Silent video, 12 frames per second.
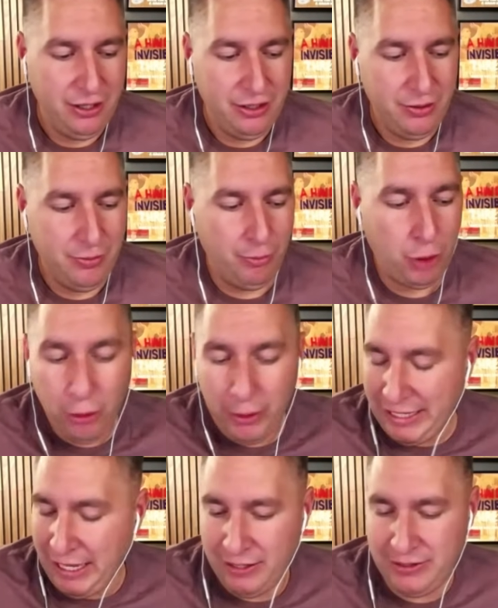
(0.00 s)
Murray
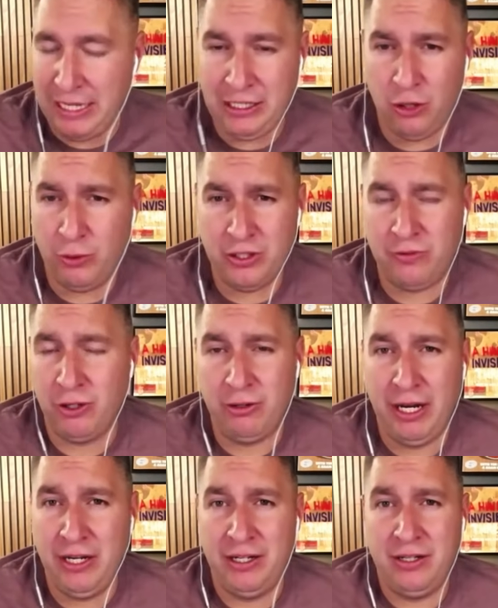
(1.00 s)
can't take Jokic for
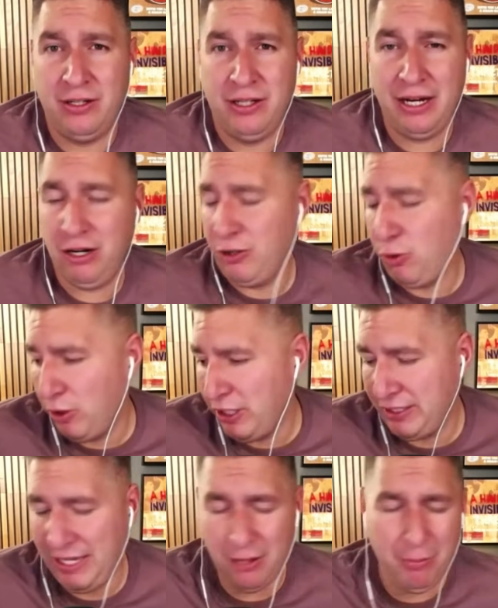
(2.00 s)
granted. Aaron Gordon
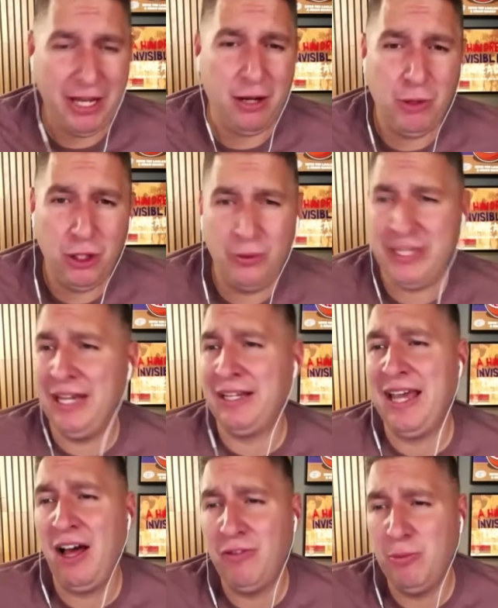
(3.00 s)
can't. Michael Malone can't.
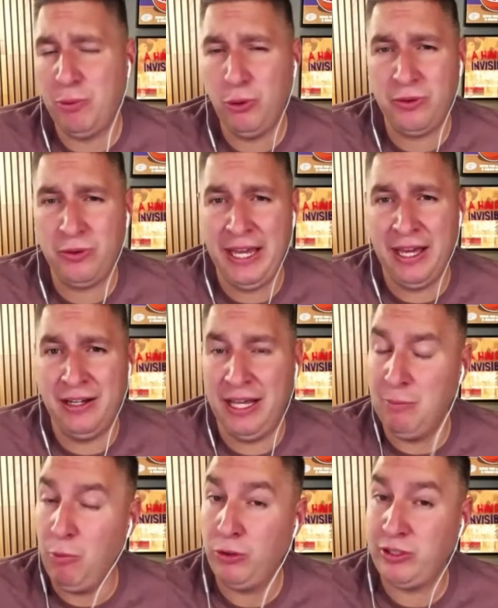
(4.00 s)
Calvin Booth can't. And
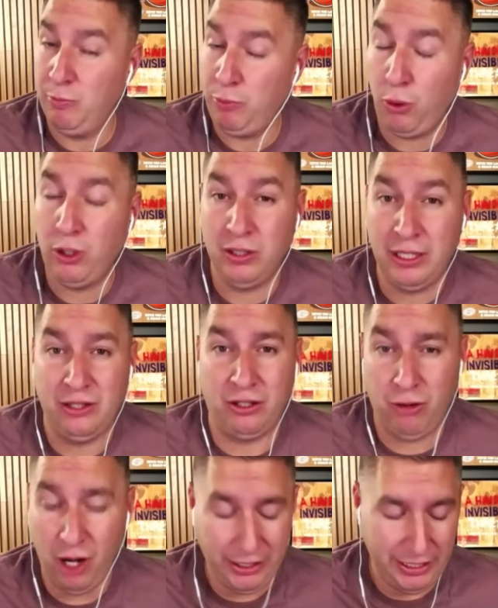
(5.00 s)
most importantly, the
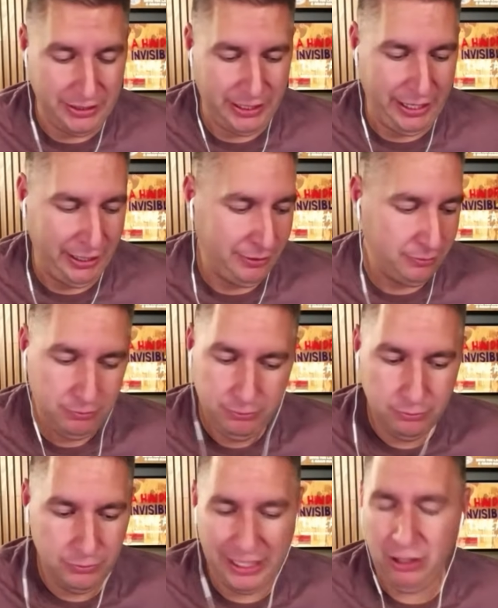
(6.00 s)
Cronkies can't.
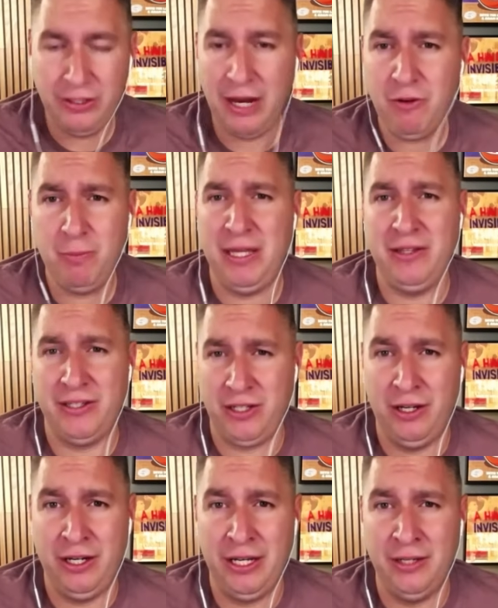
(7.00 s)
It'll never be this good
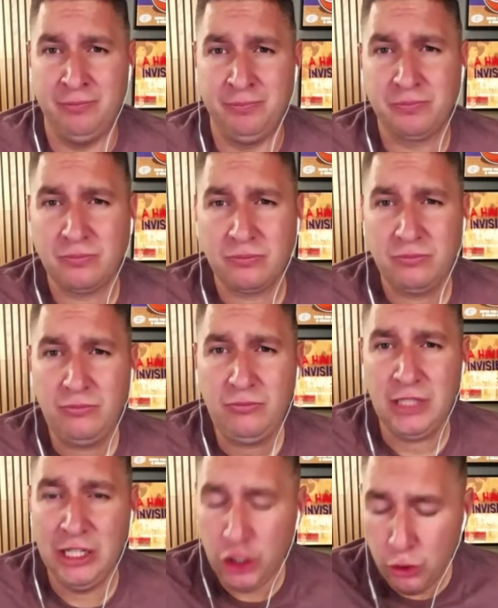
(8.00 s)
again.
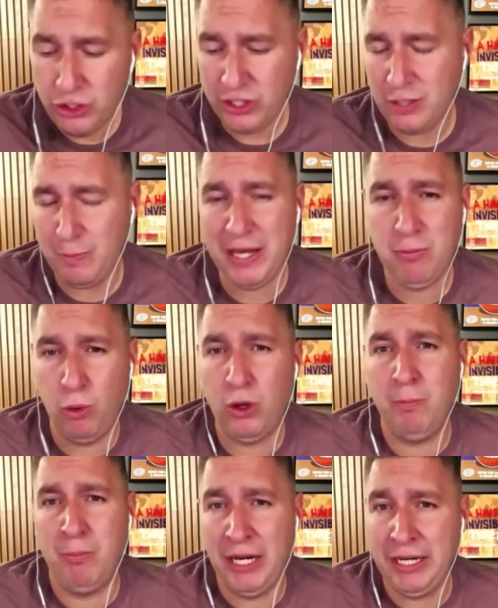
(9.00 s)
You should spend more
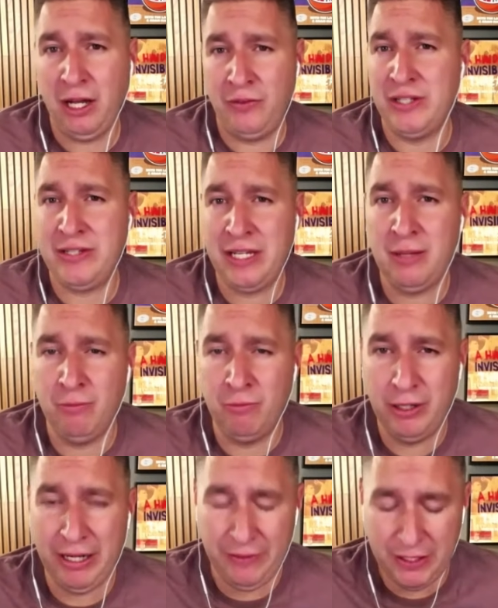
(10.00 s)
money on the team
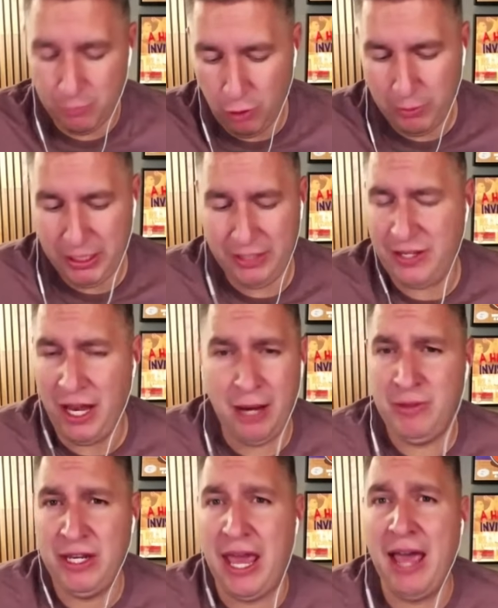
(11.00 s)
in this moment in time
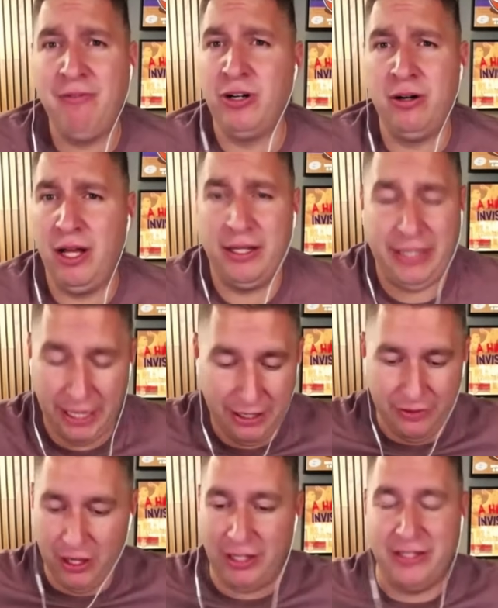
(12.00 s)
than ever again in
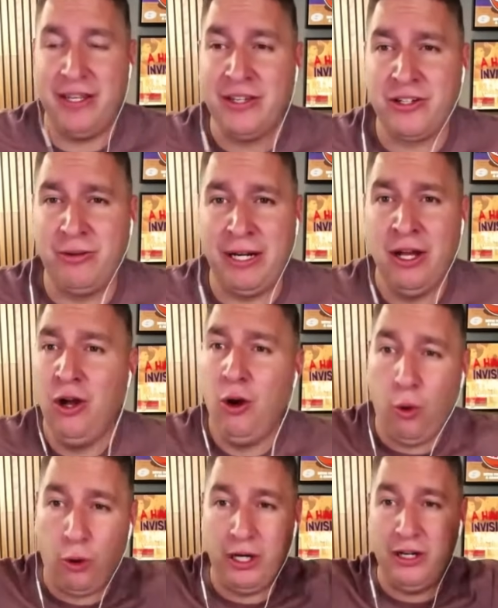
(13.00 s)
Nuggets history
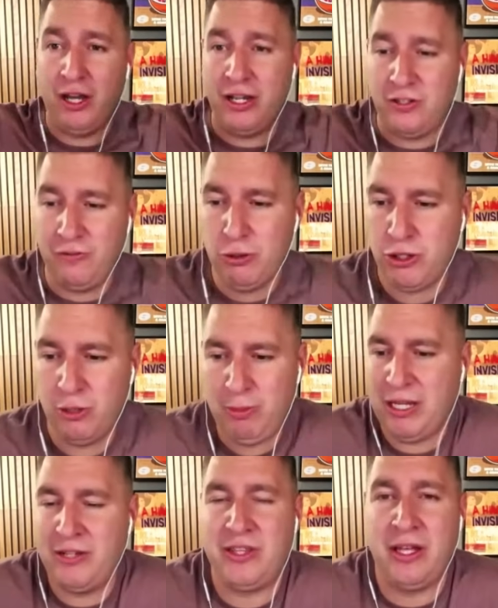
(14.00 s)
or in Nuggets future,
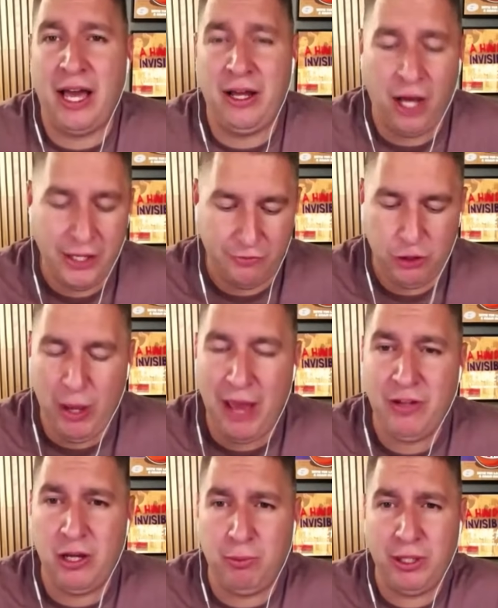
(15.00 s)
because the odds of you
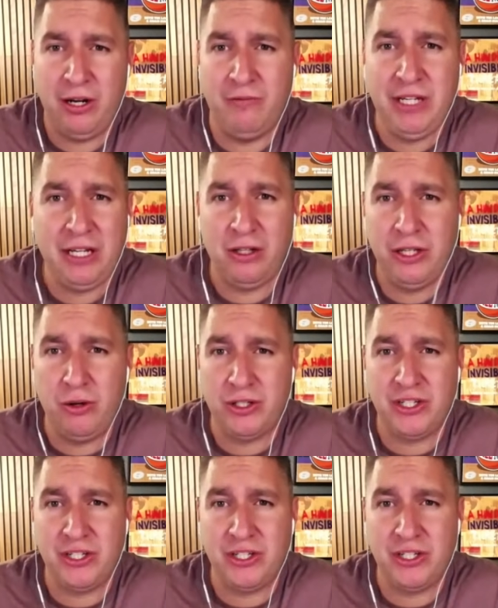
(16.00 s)
having a player of Nikola Jokic's